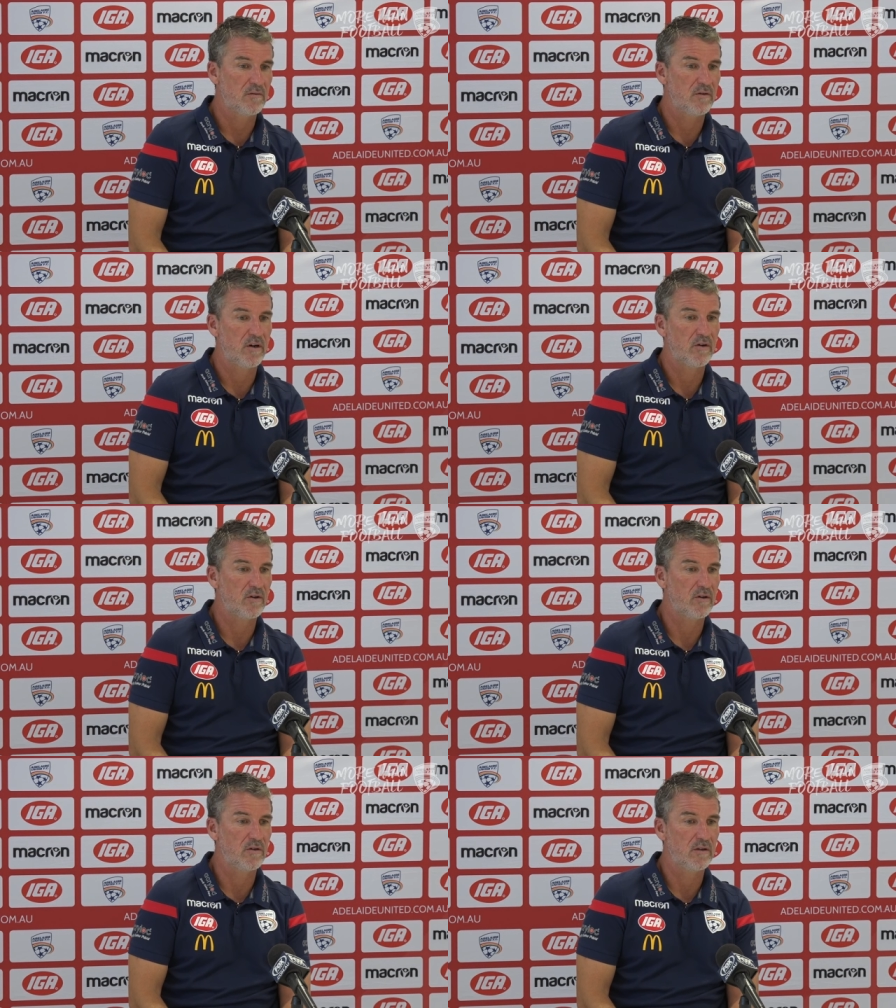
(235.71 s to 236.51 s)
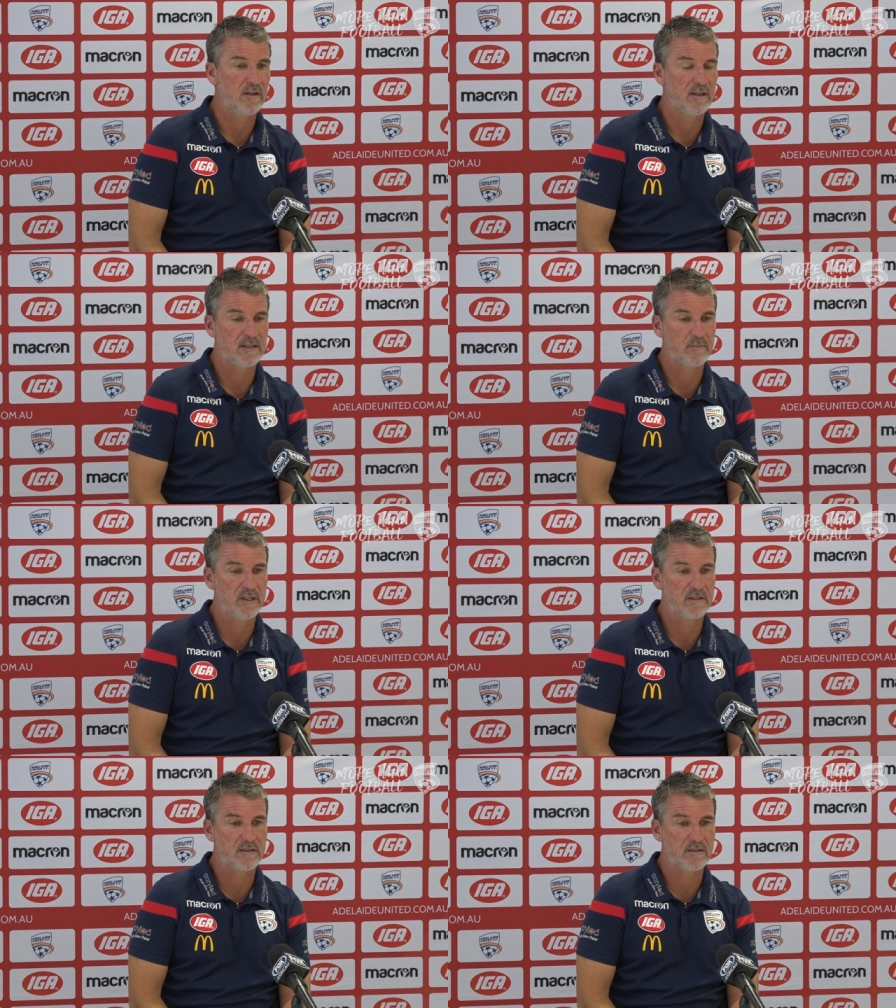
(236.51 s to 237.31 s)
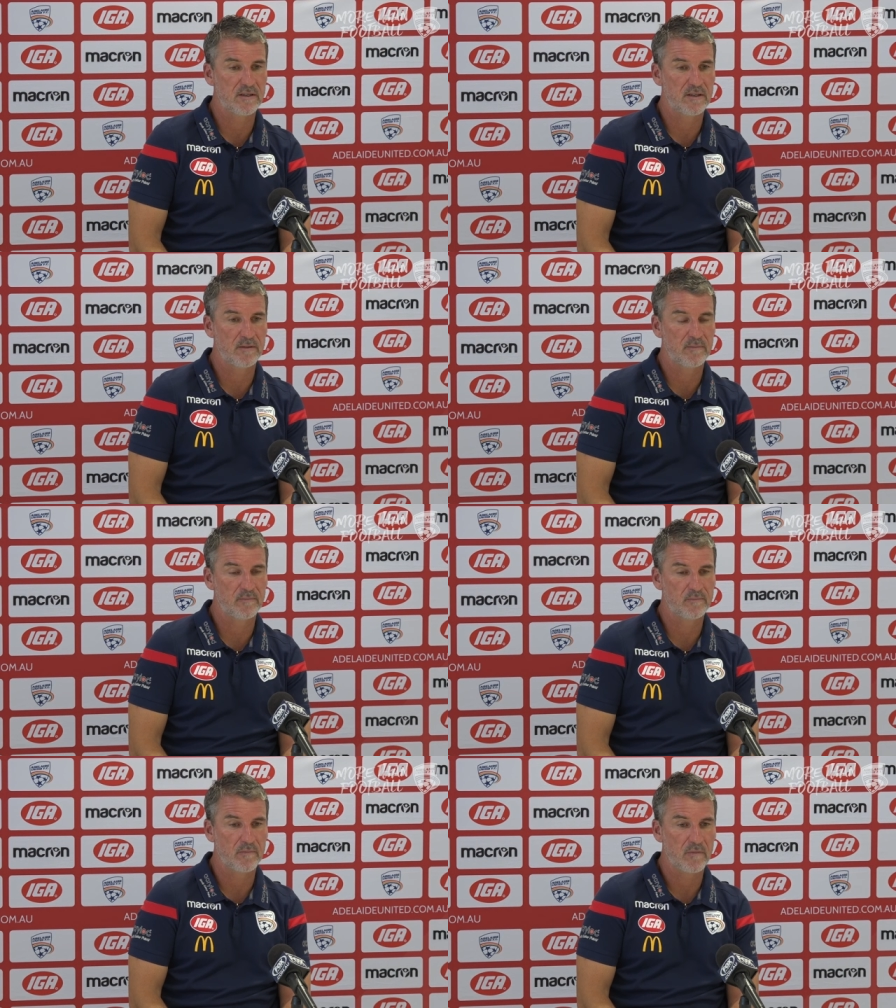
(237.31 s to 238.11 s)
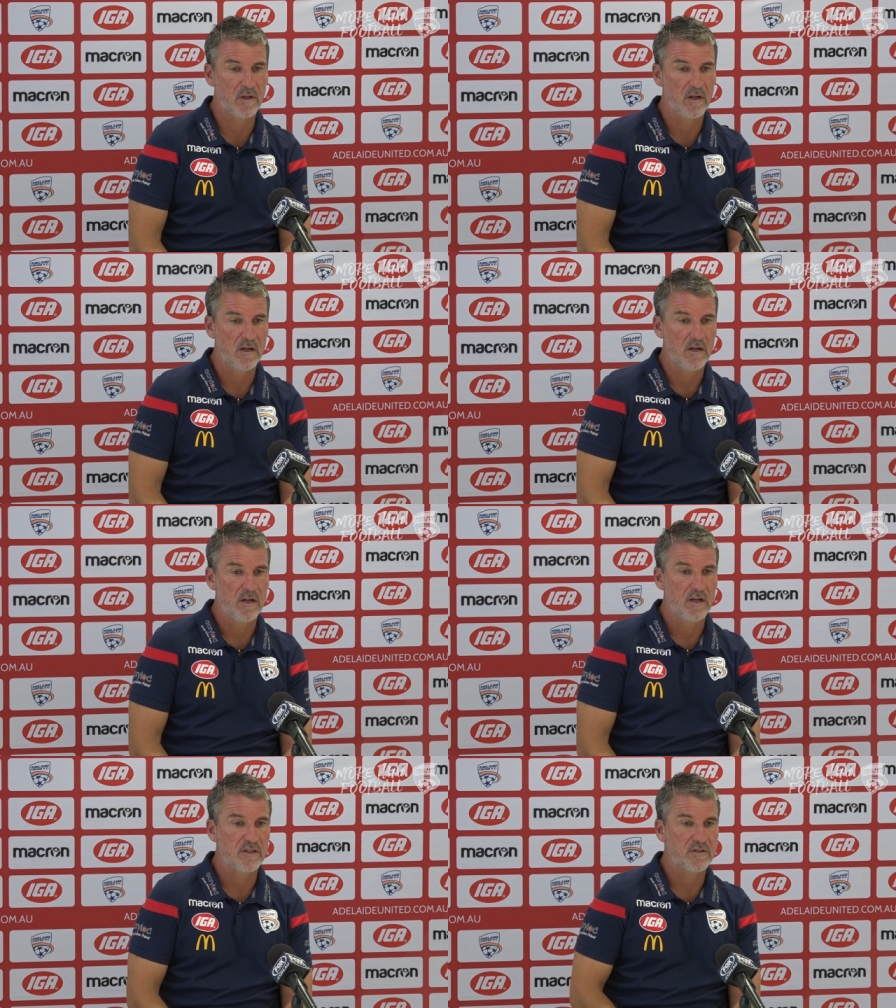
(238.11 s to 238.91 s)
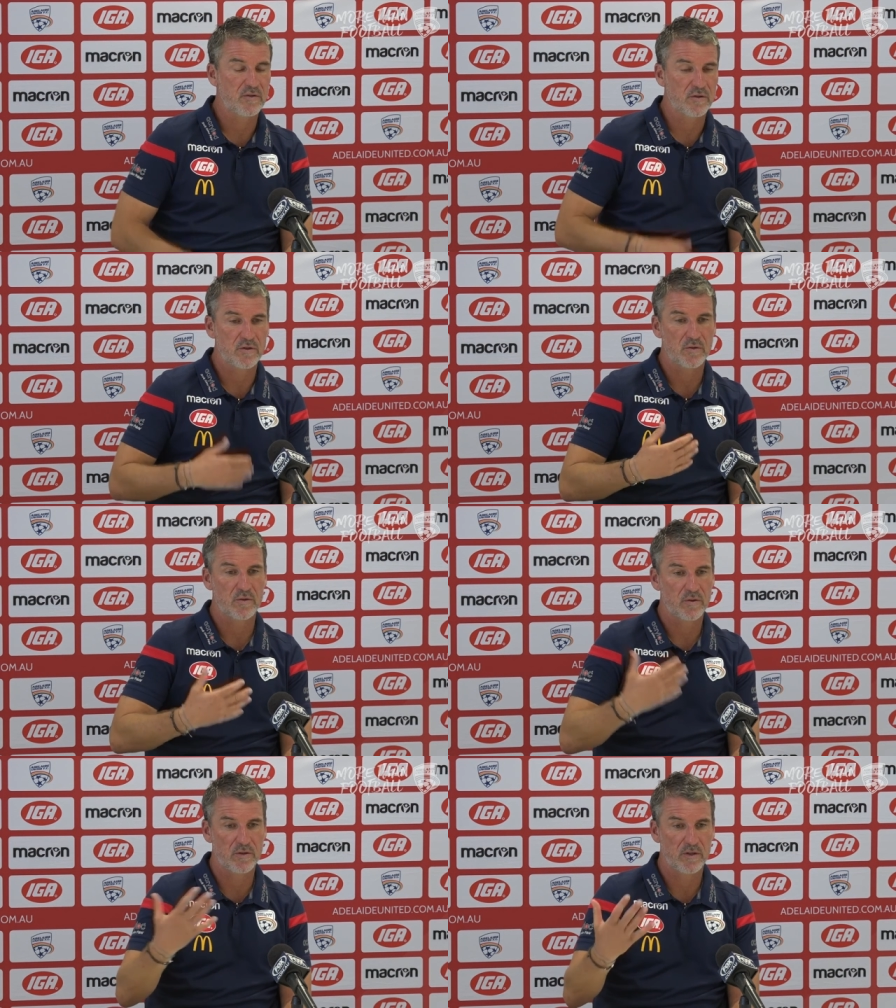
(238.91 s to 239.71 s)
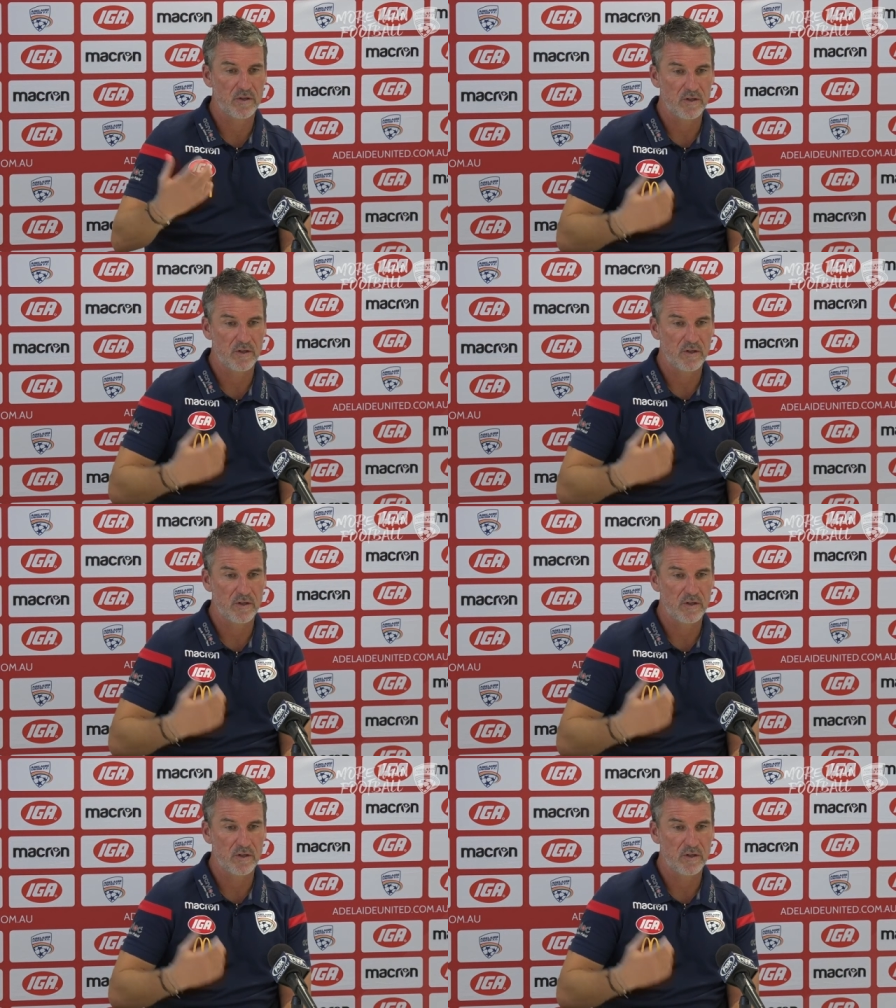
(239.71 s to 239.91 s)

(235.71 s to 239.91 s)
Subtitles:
for our goal, and that means it's good to